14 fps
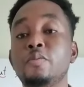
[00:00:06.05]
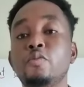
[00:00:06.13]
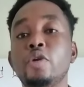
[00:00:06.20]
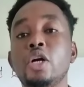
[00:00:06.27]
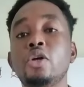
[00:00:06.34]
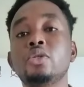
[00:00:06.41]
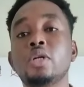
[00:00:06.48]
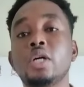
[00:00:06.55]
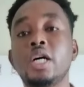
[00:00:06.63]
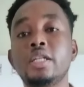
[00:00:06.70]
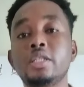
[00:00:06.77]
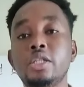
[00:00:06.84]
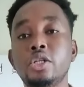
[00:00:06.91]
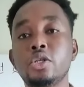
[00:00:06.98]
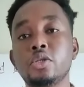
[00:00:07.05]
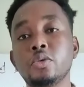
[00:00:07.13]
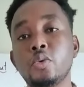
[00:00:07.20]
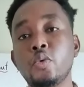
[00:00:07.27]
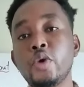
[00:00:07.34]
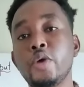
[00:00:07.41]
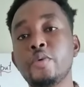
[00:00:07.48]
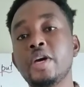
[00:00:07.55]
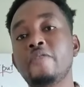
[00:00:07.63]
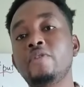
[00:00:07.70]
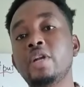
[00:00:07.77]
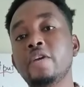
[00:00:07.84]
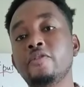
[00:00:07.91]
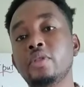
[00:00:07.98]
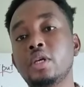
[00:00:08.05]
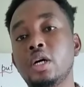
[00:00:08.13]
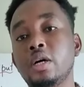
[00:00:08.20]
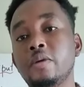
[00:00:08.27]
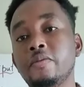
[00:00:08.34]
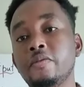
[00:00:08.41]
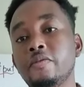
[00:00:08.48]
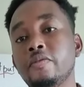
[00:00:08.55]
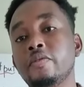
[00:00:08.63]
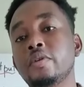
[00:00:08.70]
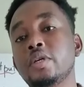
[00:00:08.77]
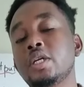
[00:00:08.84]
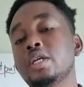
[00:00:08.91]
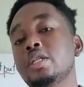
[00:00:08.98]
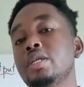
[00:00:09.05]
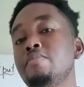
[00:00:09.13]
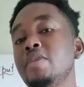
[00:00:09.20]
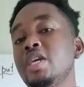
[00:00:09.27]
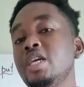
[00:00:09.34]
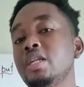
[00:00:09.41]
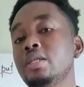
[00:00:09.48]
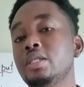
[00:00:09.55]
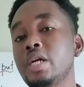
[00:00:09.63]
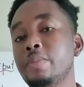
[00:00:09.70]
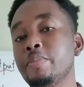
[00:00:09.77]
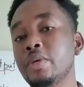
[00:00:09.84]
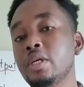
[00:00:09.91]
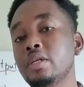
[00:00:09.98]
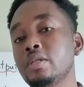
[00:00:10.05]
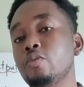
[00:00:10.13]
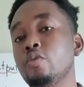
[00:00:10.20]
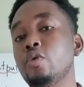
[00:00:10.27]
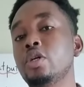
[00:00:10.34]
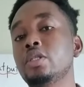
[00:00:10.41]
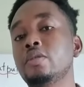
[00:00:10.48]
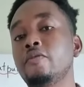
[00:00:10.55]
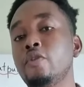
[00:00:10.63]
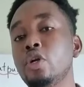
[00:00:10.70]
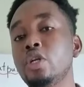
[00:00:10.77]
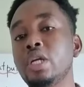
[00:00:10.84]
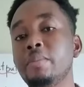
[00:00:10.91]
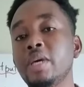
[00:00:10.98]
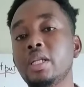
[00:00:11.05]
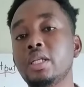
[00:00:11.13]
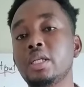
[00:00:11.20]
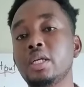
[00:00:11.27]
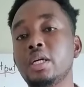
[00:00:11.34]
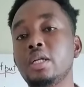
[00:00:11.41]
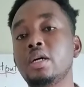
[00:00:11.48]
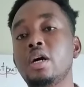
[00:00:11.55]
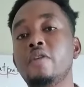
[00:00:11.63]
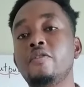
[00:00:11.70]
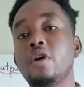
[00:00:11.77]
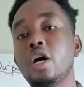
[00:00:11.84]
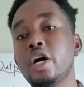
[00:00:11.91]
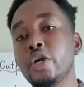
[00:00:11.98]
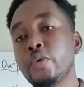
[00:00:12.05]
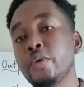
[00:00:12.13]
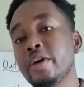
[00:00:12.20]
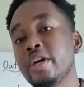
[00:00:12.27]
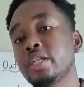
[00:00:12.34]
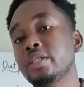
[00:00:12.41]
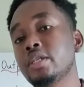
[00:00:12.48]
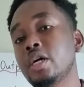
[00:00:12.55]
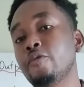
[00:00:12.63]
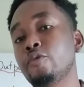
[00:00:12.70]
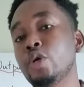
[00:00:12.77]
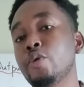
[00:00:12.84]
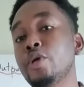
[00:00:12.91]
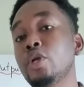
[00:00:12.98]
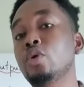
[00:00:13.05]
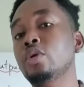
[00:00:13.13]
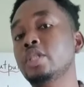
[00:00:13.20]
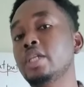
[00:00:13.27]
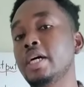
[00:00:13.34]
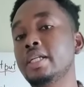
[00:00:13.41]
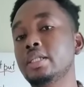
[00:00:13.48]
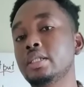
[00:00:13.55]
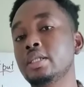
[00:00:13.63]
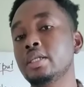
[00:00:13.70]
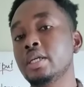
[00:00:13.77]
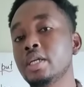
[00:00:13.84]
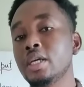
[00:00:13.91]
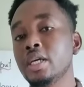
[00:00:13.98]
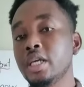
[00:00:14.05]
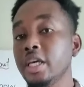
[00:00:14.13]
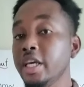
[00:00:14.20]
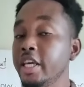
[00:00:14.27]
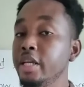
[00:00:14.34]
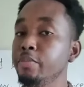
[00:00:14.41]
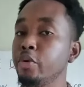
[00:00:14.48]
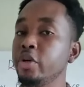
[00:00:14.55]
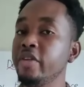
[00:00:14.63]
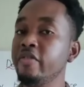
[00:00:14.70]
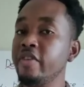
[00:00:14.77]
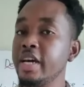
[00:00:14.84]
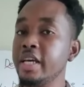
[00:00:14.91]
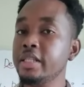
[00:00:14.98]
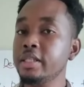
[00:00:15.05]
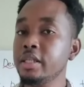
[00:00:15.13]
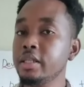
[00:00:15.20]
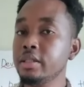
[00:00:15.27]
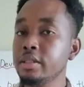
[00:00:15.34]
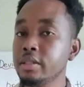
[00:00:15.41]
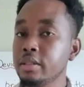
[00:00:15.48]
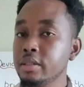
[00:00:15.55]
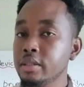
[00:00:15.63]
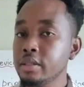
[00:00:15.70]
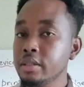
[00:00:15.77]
we're going to continue where we have left off. The main topic was fundamental of hardware and software. We looked at input devices,